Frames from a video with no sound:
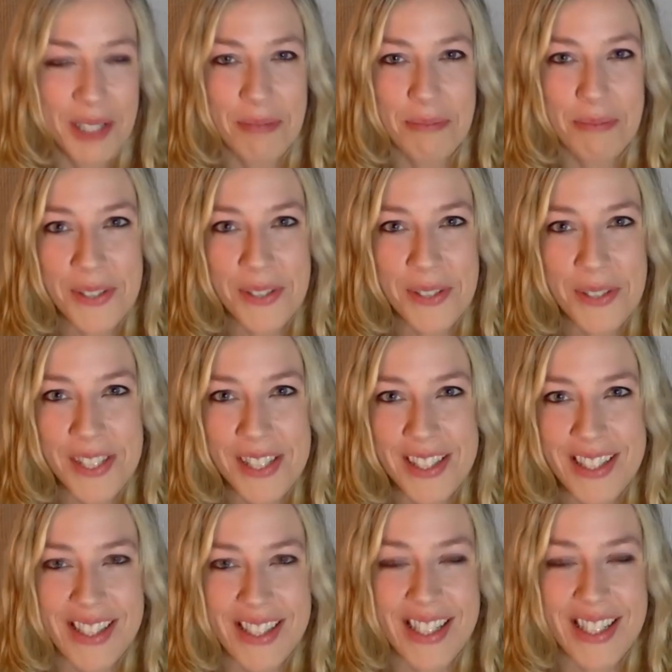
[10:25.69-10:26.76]
Booze is
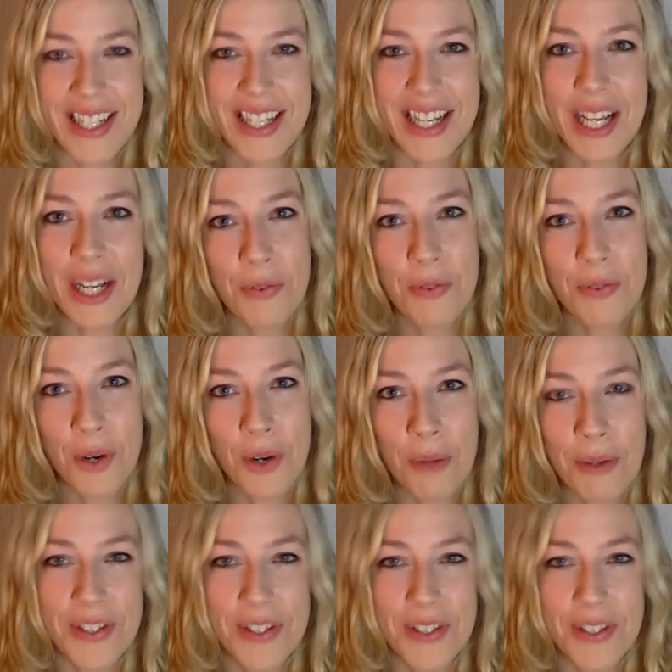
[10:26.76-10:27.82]
just an
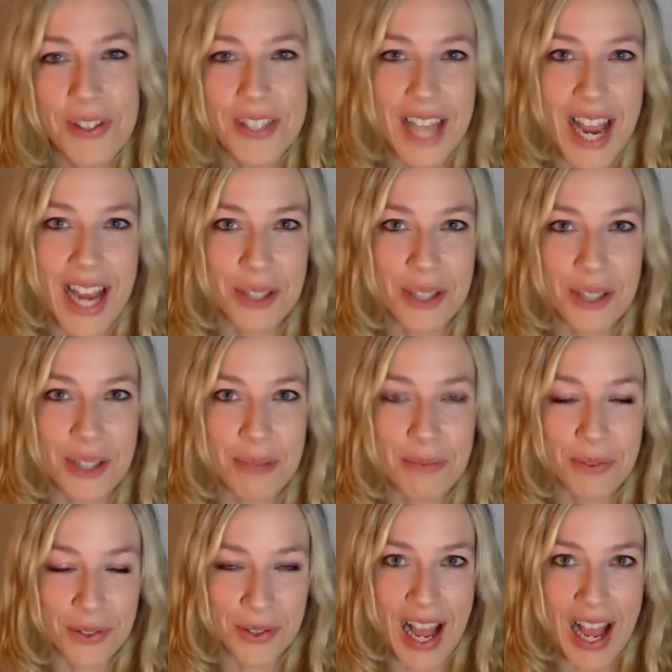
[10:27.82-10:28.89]
informal slang term
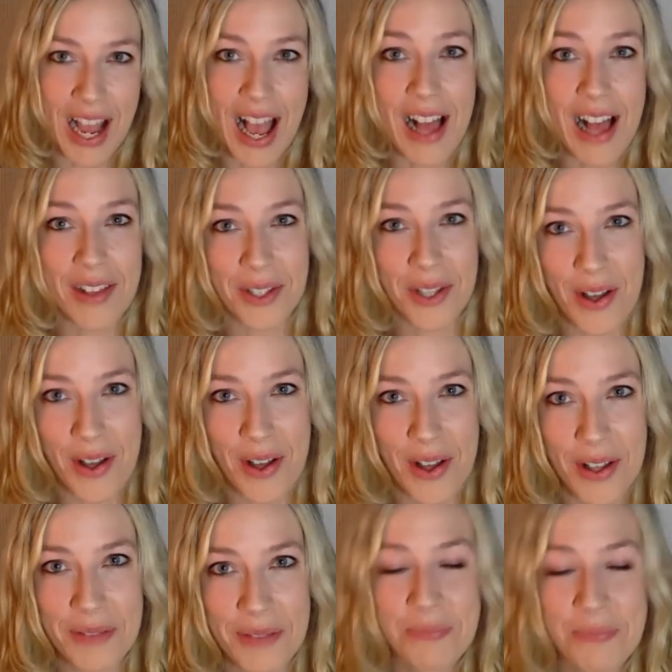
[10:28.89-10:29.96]
for
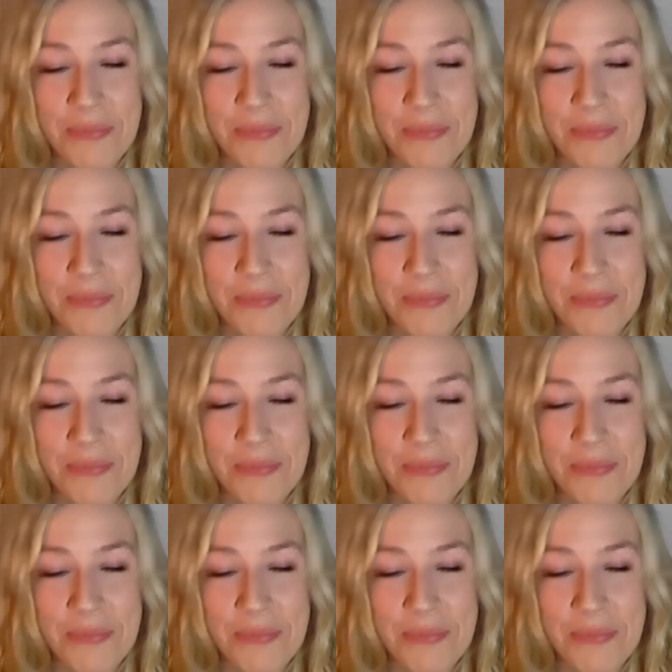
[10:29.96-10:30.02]
alcohol.